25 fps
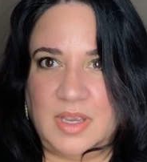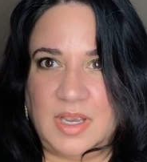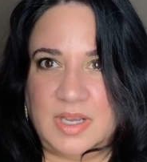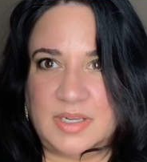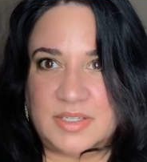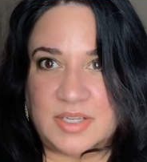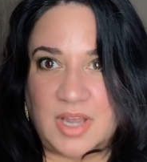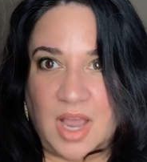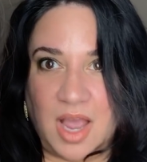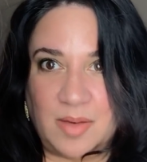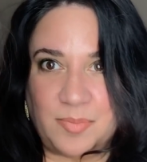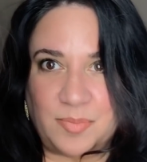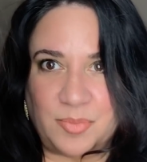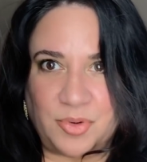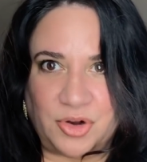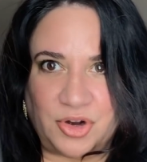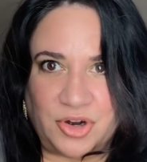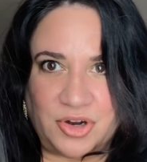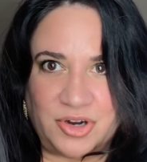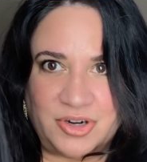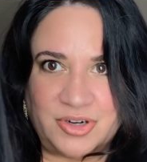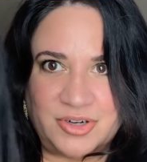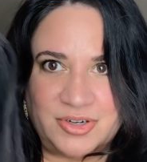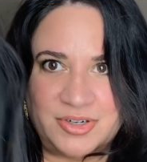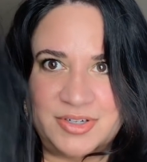a
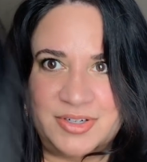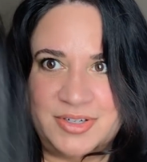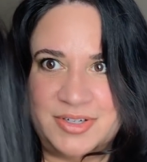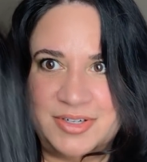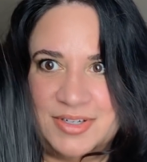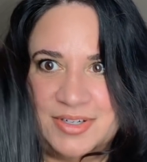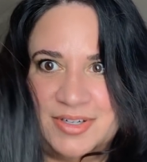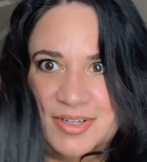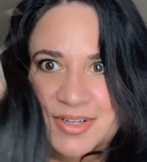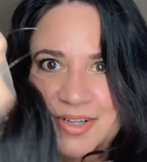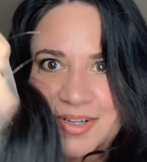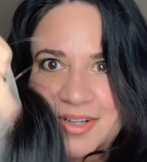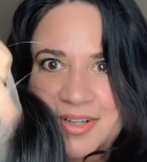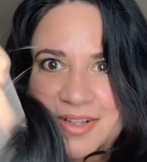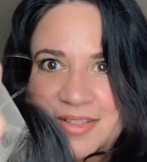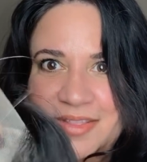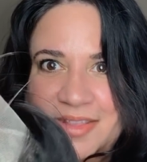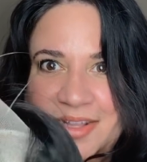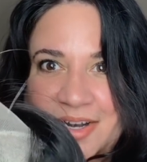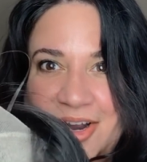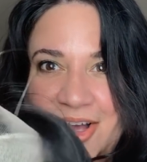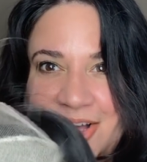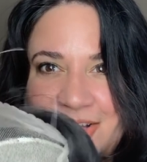topper that